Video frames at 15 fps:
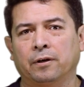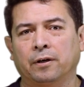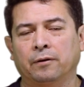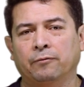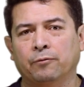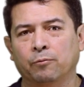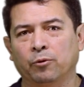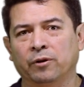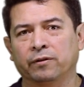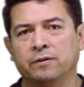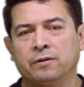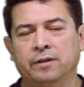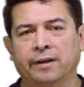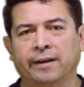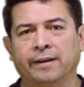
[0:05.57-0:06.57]
uh, from one of
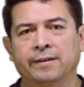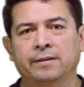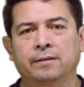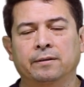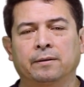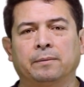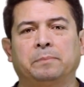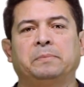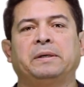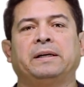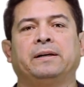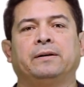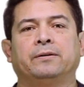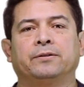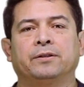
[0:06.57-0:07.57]
you guys
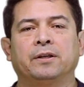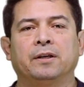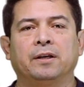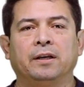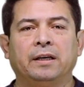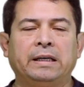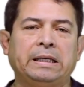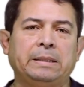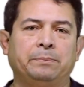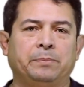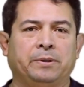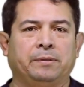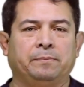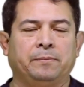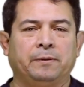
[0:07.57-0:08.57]
about heat
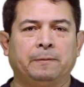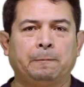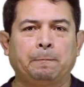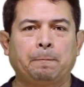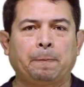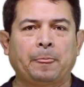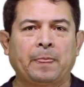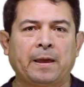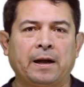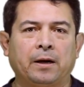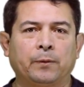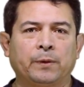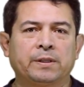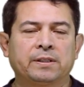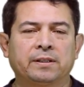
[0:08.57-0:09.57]
pump.
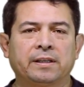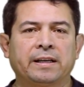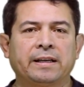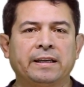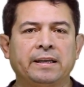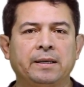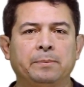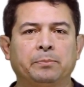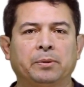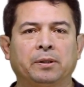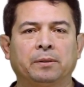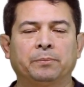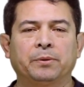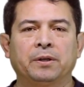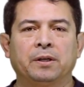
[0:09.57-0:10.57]
How is it that a heat
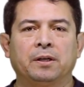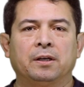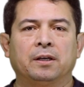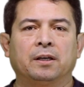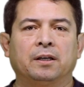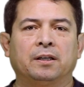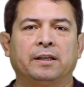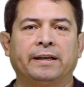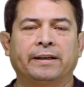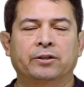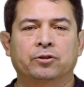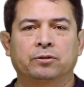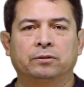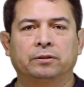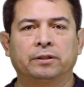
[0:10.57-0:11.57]
pump can
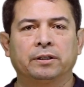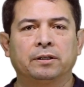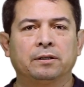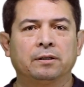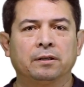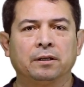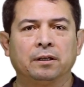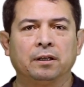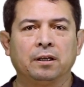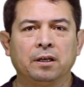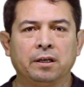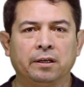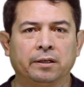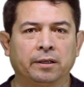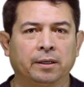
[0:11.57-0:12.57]
actually
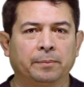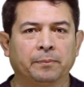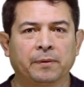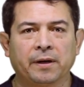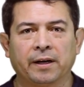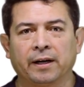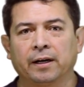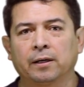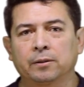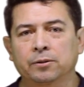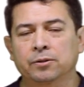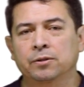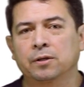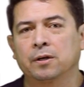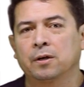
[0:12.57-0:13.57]
heat up the
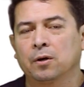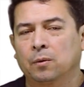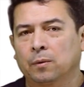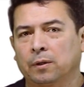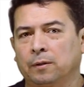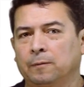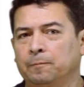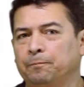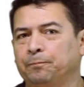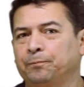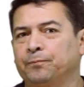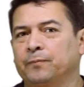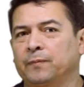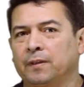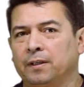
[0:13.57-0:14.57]
house? Well,
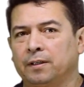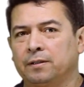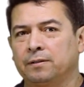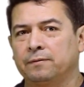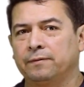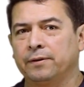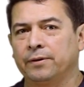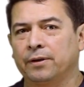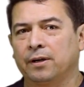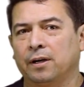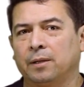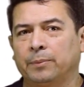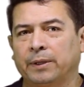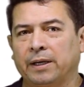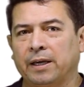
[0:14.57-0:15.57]
it's very
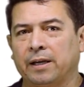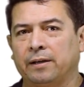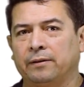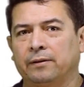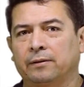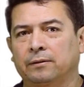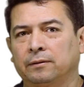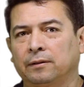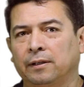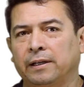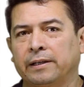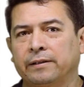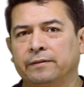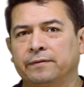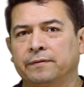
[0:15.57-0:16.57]
complicated. There are a
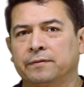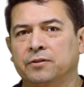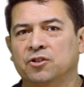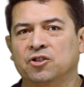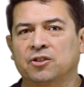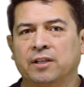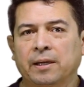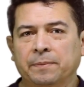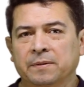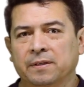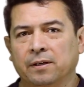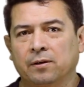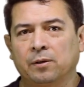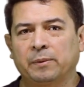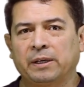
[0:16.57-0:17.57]
lot of steps
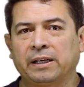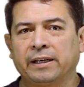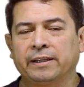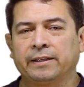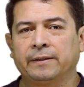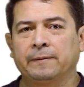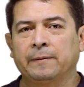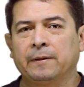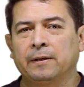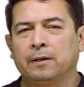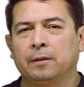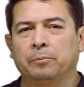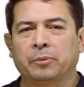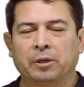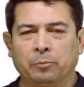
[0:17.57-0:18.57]
that go behind it,
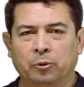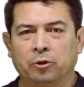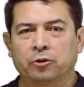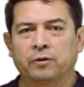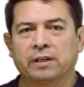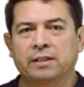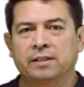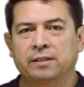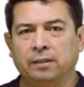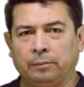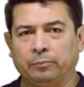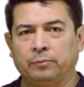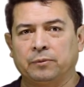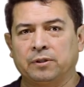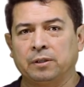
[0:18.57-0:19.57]
but I'm going to try
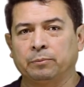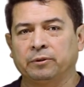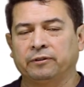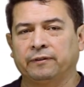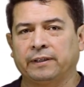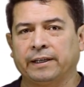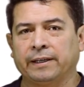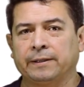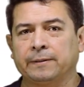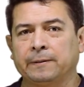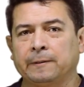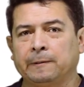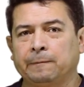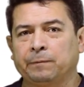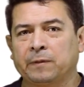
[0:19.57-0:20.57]
to simplify it.
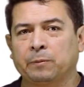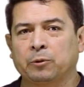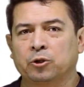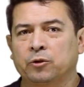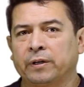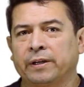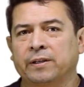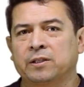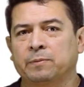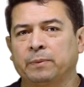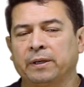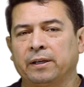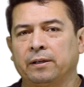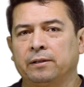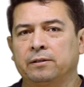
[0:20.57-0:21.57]
I'm going to try to
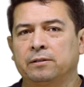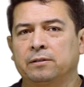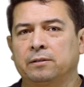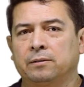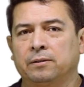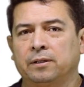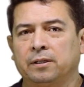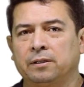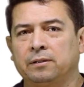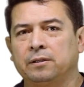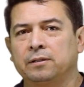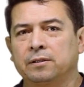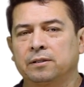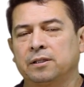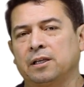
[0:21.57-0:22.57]
explain it so that it
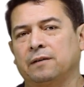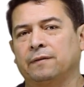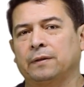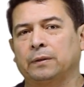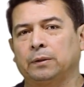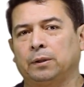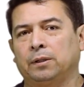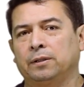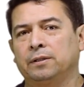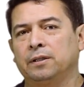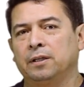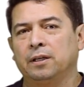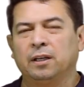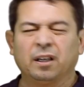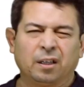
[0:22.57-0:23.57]
doesn't take very long
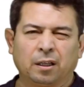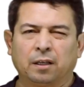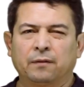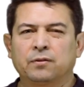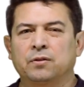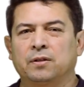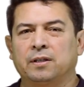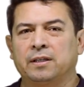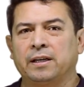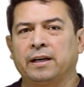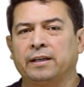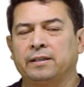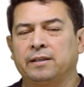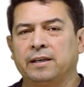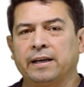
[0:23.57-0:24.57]
and it gives you
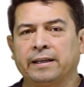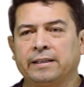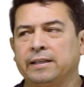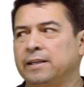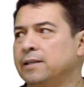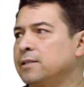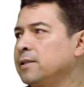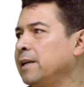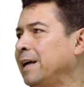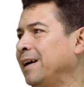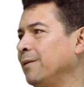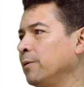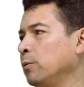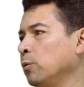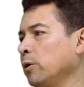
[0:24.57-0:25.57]
the, the idea as to
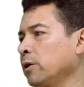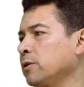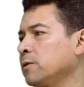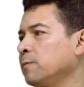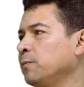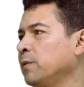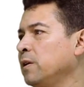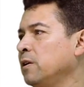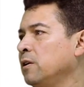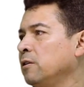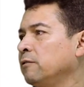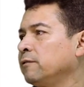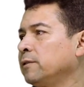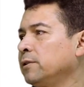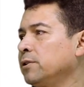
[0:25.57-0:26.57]
how it works.
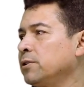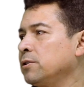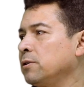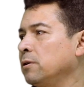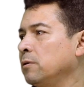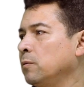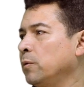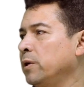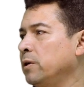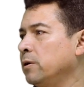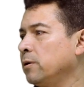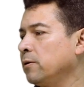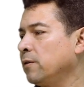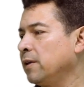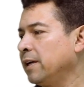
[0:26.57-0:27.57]
First, we
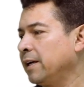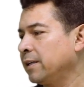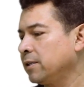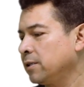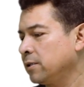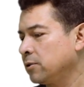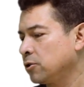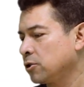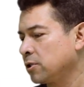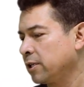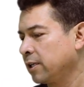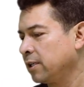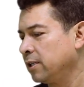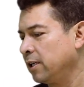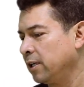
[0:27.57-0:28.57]
know that just
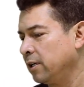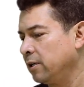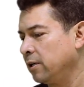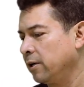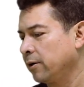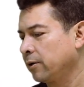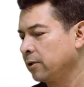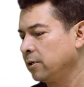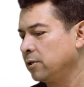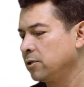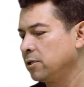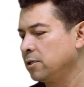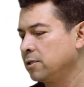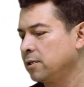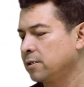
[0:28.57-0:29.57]
like in any air
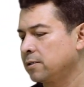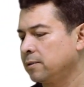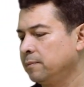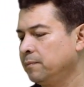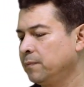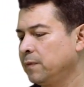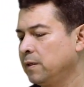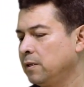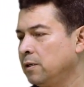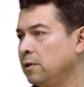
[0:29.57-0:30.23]
conditioning system,